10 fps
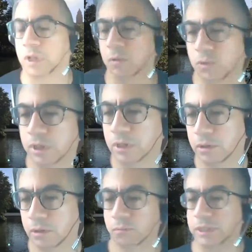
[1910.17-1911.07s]

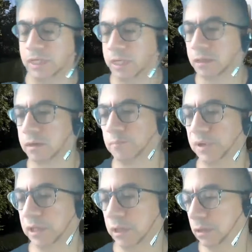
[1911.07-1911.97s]
we really like a
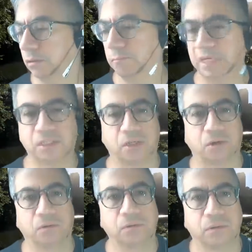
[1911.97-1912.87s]
company in
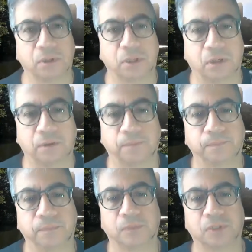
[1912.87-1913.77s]
Mexico.
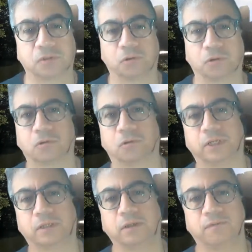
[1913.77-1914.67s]
It's called
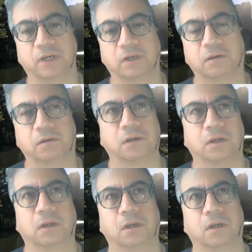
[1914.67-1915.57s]
Colectiva.
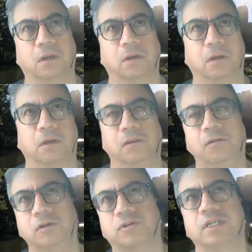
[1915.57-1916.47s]
They're
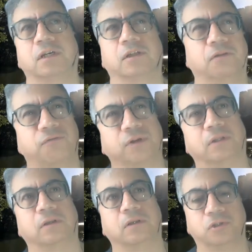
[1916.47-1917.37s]
addressing a
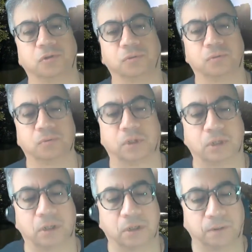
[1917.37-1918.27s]
different issue.
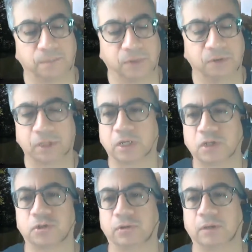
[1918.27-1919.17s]

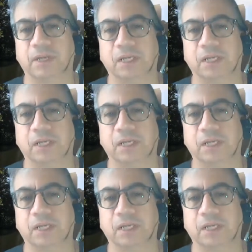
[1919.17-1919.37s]
They make